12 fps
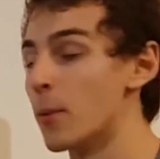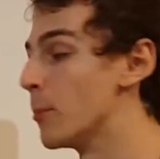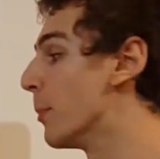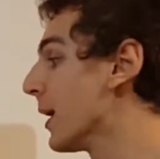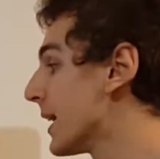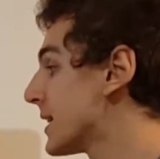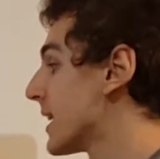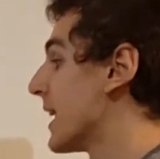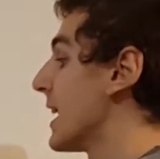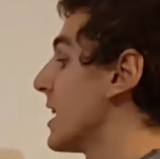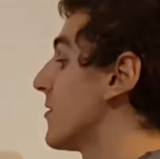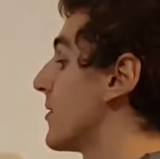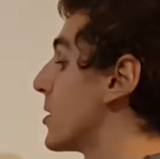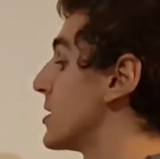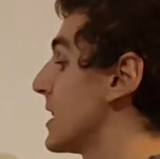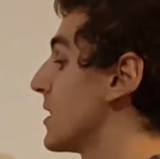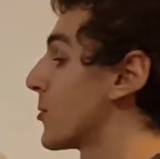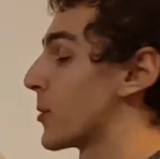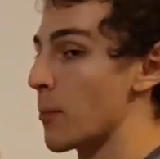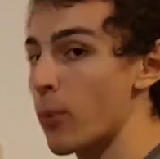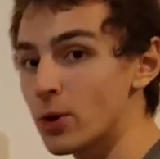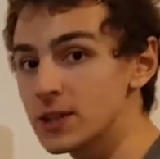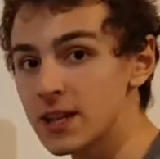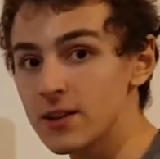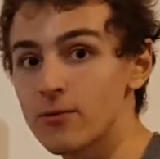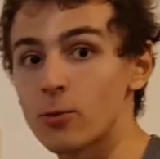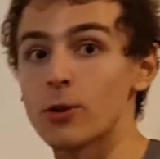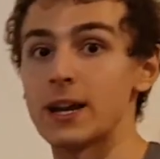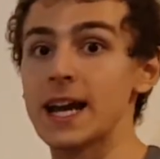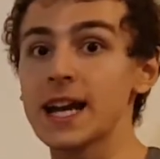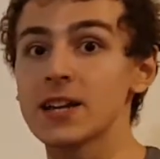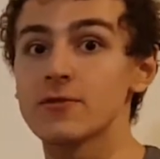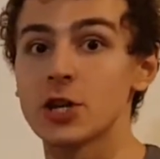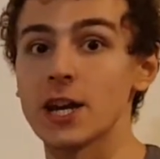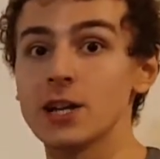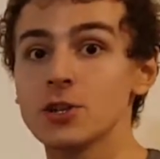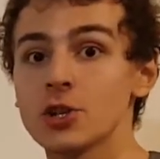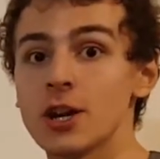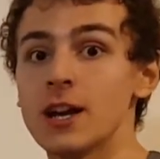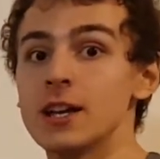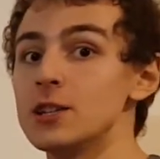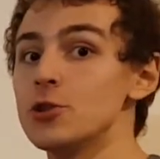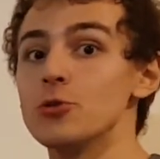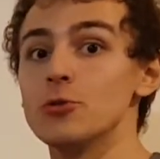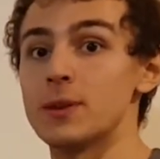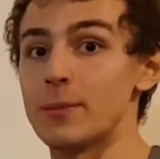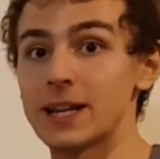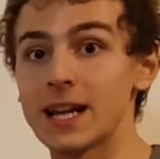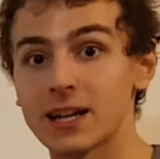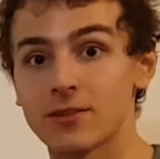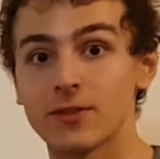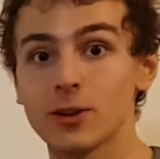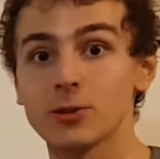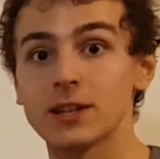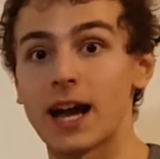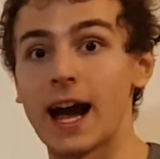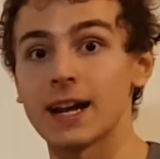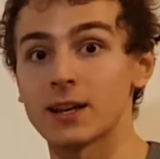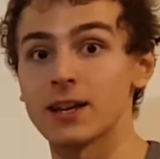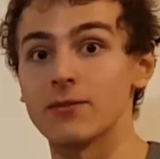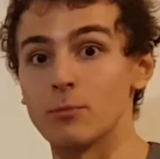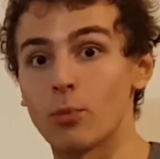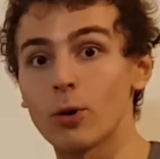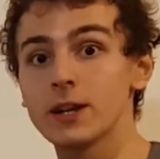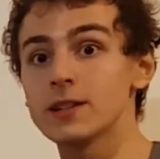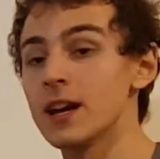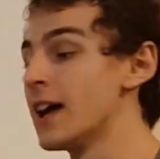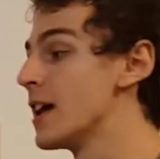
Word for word: But if there's either a positive or a negative change to the magnetic field at a given point,